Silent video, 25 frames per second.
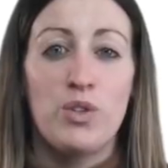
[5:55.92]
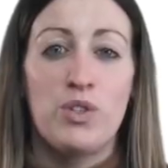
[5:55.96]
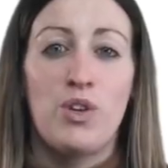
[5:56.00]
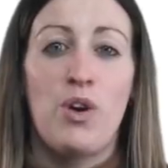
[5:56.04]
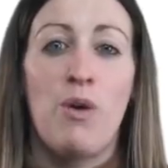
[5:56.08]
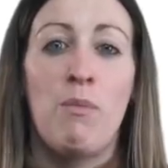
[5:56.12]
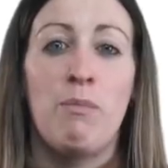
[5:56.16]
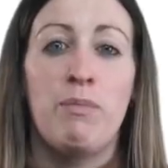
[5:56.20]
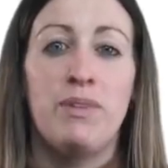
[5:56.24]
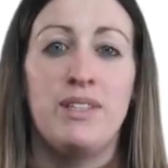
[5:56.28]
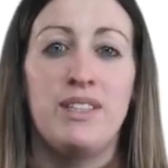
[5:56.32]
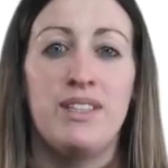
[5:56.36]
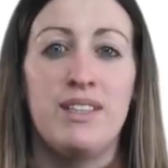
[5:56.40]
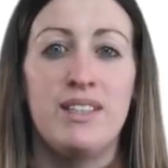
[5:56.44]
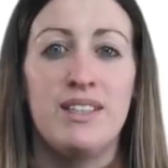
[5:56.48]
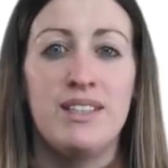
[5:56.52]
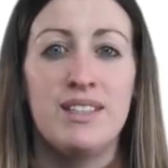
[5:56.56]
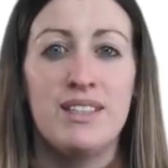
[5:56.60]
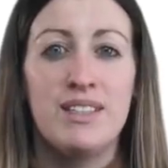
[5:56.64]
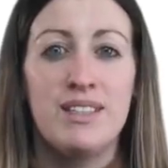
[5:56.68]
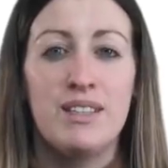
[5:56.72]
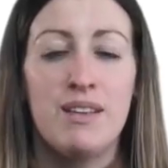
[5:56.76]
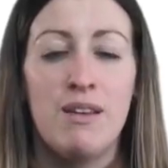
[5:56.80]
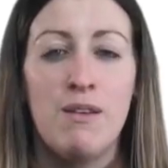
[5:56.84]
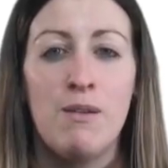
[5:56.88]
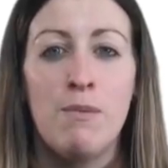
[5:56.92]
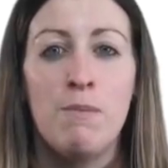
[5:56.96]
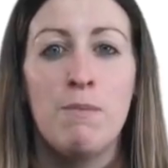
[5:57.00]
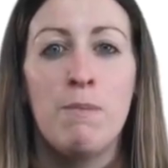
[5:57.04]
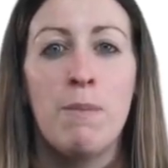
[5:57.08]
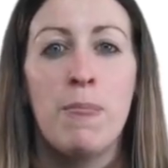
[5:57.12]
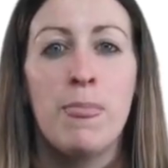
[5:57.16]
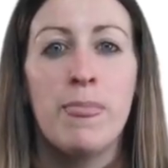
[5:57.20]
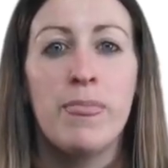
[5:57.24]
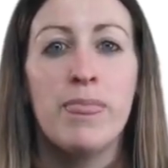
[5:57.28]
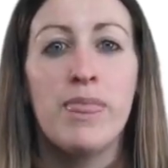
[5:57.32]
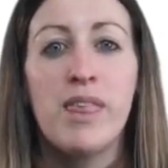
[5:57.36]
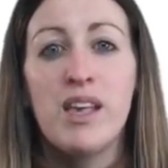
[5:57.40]
competence.
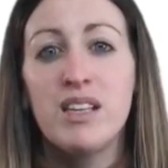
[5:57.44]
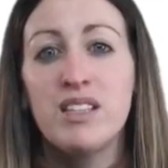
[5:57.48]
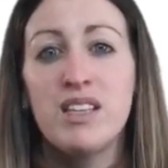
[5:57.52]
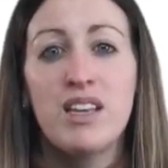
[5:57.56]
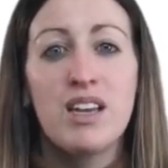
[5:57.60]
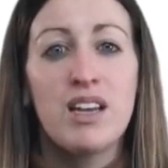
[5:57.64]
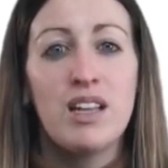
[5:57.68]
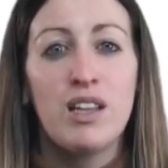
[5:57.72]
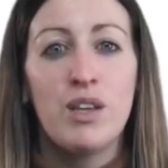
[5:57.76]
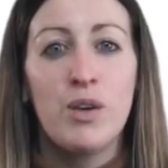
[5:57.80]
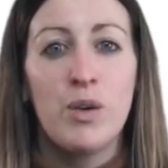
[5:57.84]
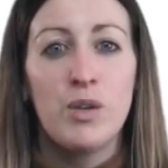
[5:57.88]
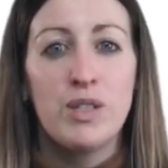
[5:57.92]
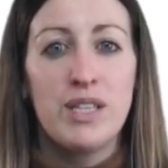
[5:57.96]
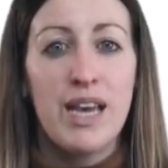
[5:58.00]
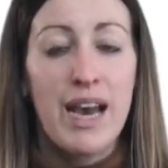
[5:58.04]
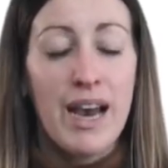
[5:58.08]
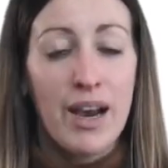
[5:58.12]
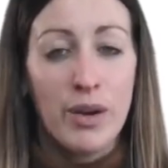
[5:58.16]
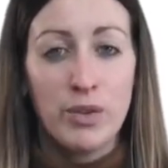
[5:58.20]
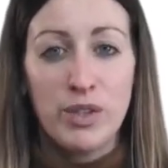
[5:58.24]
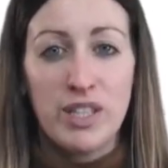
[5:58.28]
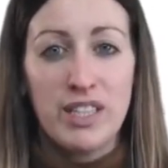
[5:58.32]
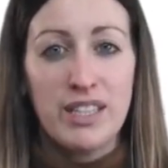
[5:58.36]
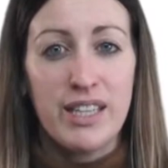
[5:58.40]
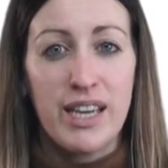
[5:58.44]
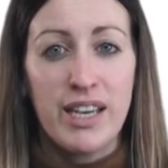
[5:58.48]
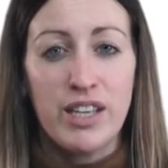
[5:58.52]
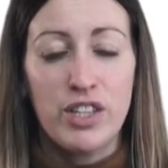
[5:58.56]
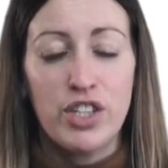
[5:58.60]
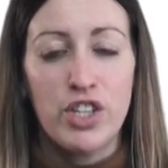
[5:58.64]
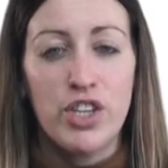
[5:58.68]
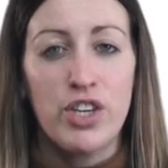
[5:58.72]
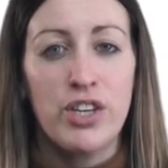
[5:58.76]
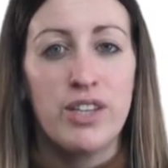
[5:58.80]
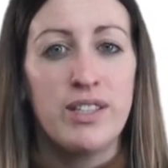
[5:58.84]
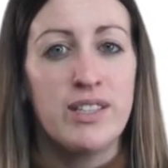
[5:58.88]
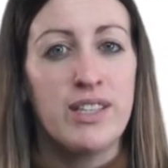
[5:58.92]
This includes how to take
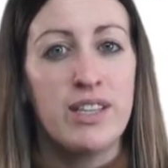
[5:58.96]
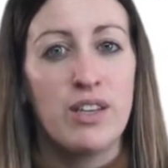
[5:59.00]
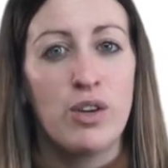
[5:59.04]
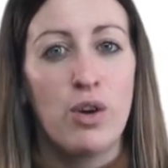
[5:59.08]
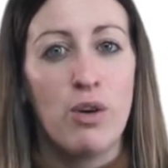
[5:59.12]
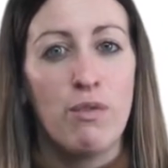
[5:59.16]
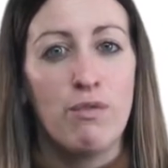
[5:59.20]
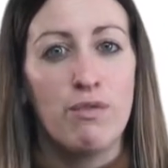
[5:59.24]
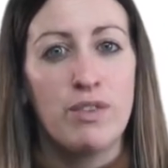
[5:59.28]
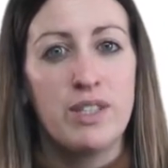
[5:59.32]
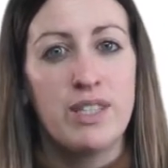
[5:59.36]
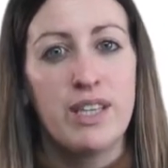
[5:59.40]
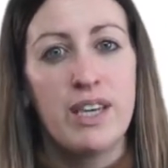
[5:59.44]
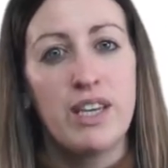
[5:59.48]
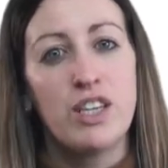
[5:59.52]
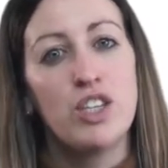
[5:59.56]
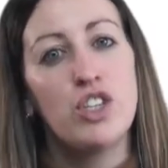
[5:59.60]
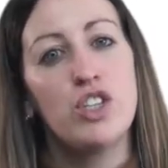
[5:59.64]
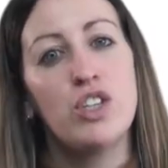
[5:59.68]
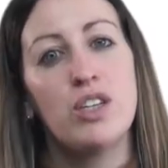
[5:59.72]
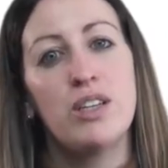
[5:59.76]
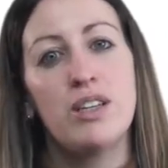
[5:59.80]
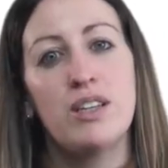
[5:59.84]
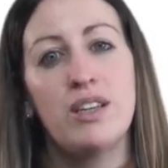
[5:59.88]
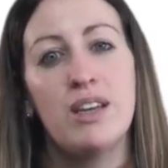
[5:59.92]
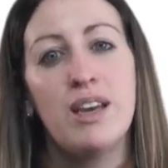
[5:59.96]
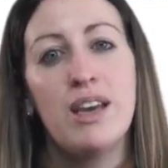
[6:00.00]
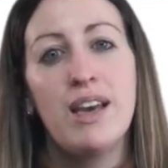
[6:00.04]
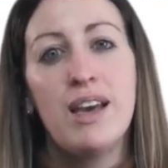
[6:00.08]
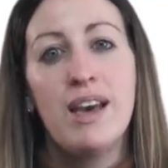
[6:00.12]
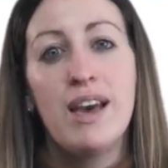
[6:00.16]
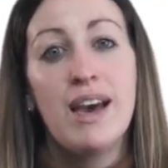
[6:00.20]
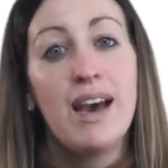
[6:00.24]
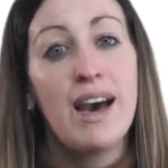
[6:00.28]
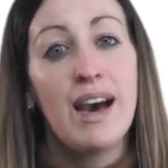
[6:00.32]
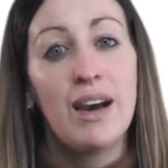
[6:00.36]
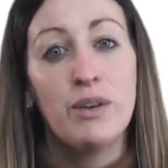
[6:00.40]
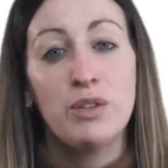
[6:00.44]
turns in conversation,
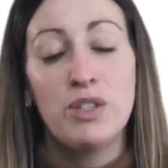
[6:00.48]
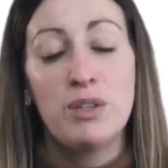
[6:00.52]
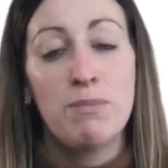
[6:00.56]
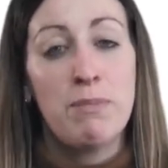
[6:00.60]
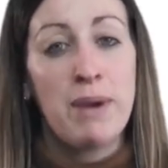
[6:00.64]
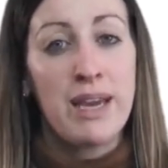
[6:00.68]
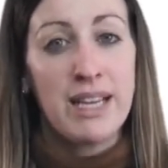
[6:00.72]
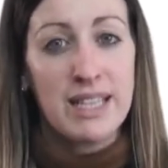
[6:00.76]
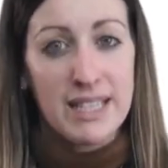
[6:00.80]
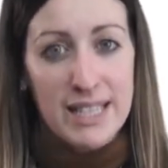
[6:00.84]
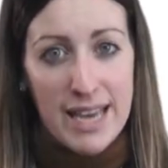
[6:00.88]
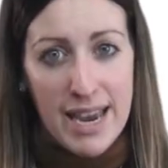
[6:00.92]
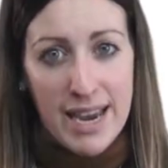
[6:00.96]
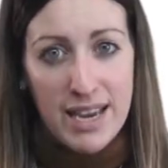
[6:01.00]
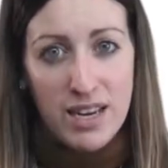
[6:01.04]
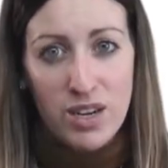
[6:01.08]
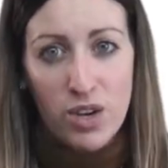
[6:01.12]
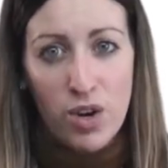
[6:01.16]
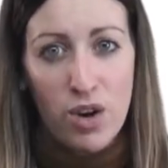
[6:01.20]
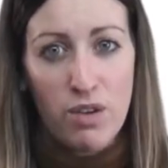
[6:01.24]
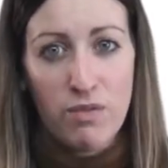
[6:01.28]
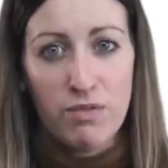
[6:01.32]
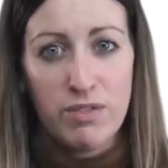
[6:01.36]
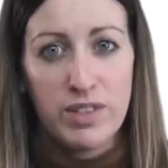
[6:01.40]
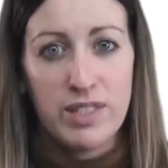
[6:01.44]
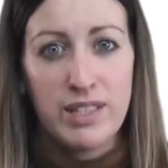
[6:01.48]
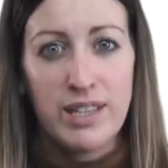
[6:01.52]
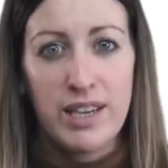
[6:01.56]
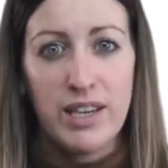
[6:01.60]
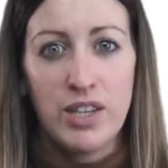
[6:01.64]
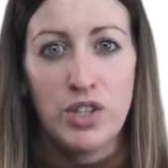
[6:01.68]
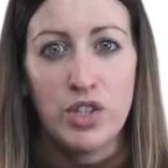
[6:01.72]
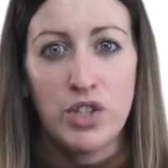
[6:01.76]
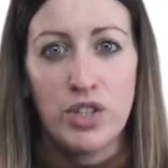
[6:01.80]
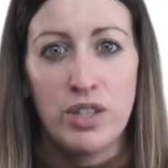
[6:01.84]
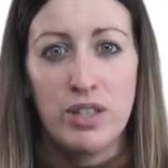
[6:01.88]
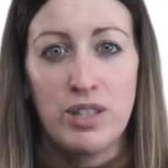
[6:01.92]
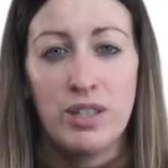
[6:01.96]
how to maintain a
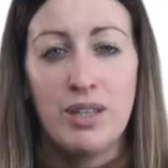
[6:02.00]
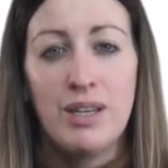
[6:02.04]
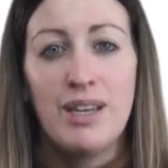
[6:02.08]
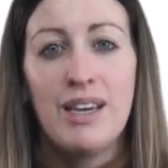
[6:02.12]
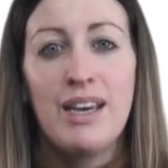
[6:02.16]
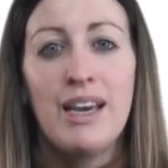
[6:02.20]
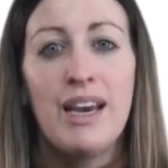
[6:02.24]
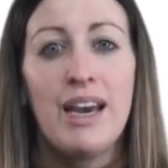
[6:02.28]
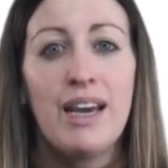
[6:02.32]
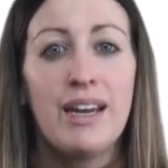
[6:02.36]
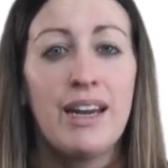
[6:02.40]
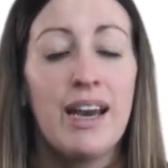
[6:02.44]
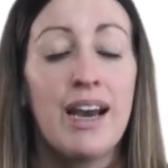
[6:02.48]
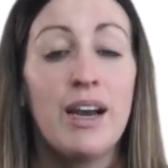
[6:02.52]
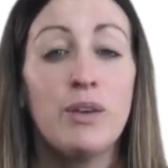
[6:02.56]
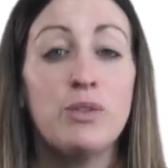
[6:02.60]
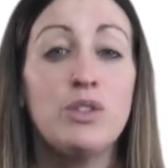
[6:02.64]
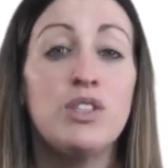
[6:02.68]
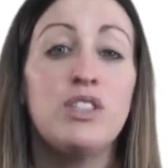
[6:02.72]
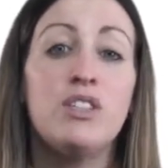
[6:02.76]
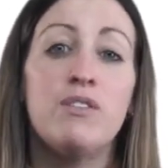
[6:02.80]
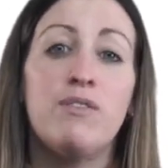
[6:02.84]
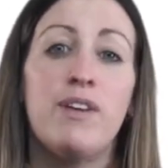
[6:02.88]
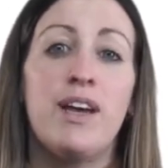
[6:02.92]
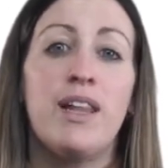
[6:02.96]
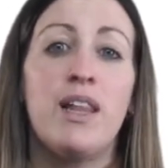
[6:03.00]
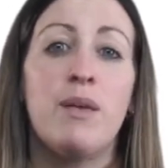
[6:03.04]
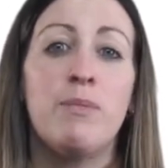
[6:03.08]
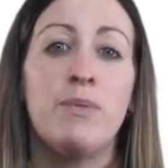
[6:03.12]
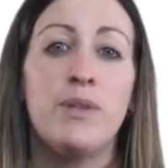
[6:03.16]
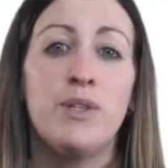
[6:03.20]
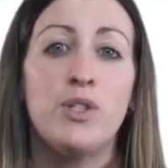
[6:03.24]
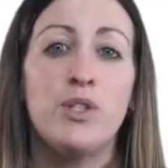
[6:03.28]
conversation, and how to develop the